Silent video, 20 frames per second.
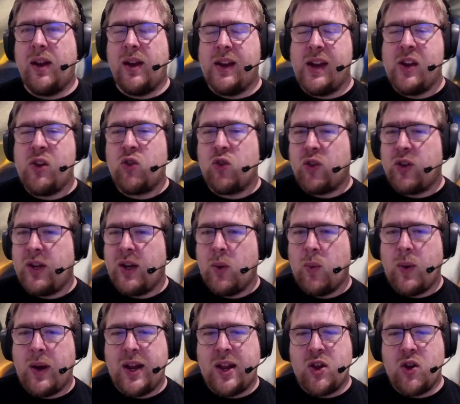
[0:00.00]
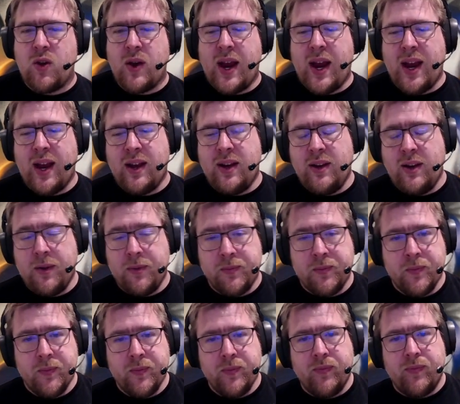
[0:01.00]
interesting one in your hand.
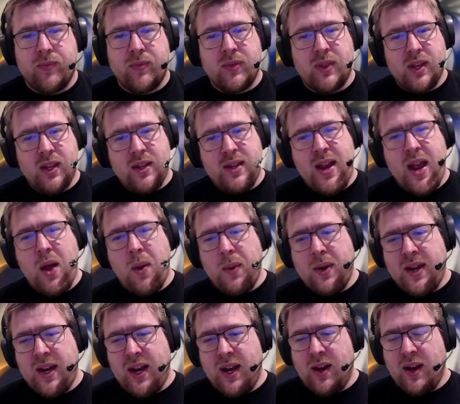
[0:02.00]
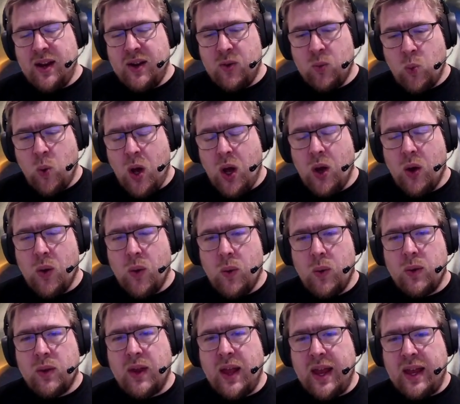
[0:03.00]
Nowadays in
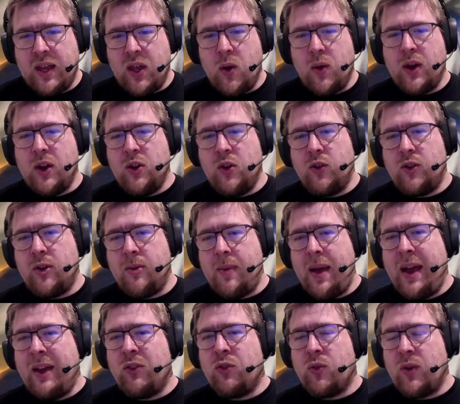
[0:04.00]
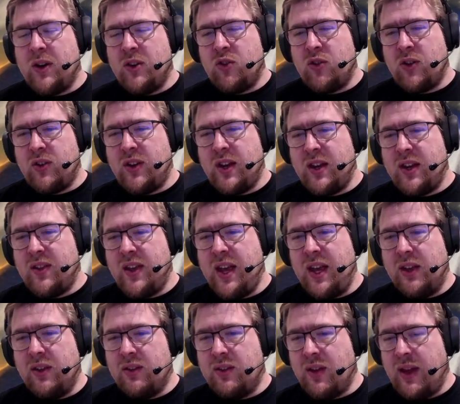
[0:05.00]
WoW, like, you can do some extra interesting
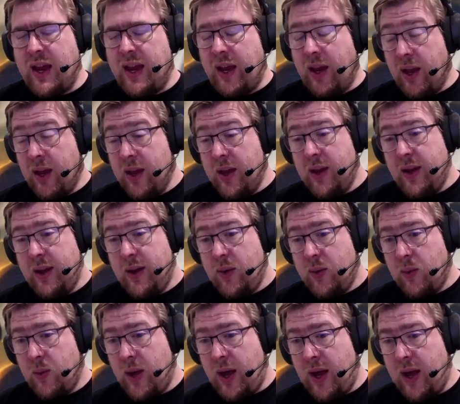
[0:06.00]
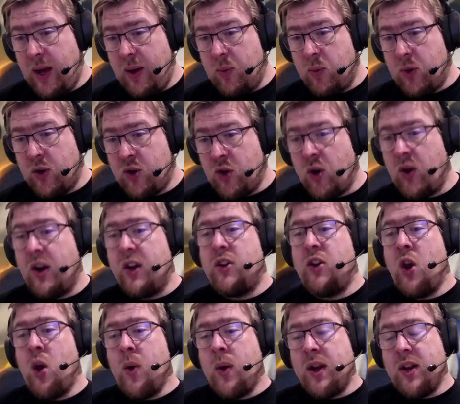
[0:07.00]
things, like return a
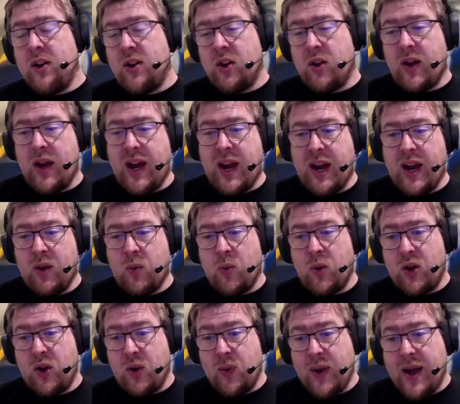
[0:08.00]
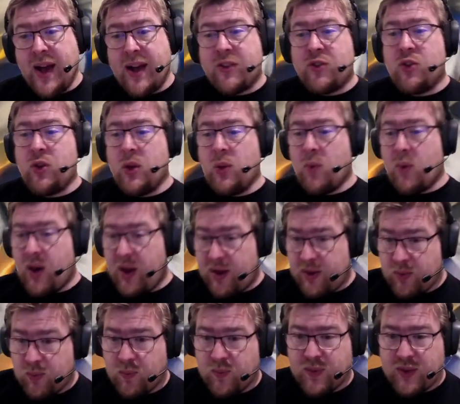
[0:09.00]
token to your hand where you actually want
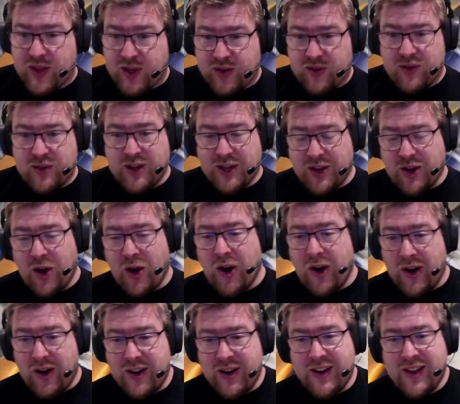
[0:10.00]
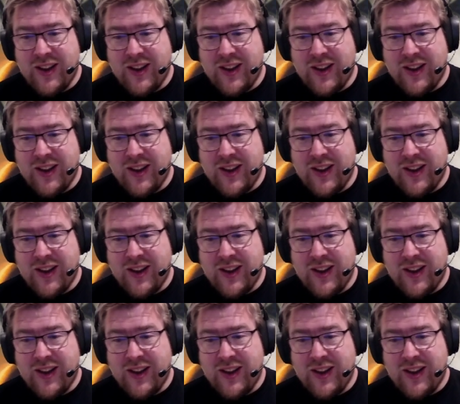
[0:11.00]
the card,